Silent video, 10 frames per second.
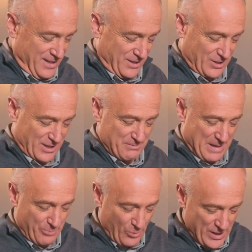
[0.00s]
look, my
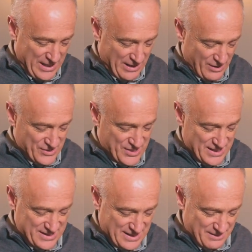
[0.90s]
point here is
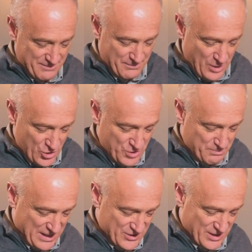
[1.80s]
that most
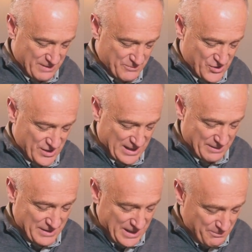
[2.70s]
Muslims,
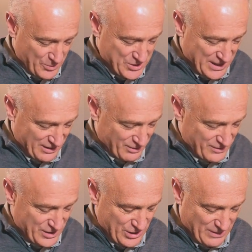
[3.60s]
in particular
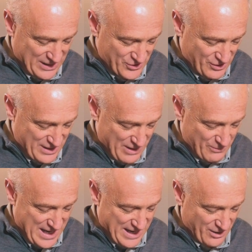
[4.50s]
in the U.S., are not
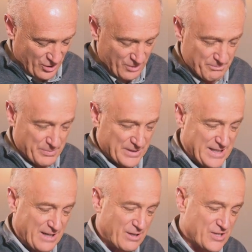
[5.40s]
radical, but
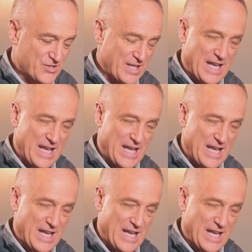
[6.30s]
there is